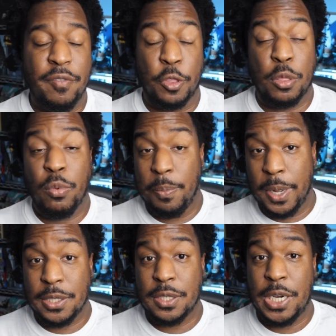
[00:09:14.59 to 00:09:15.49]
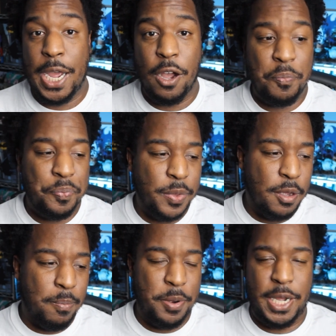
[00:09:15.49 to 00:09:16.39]
for three months now.
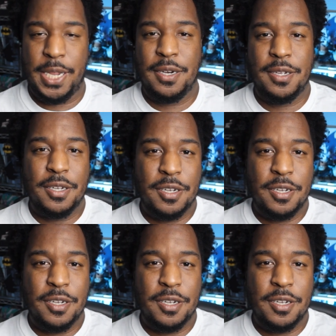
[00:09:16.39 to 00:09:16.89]
But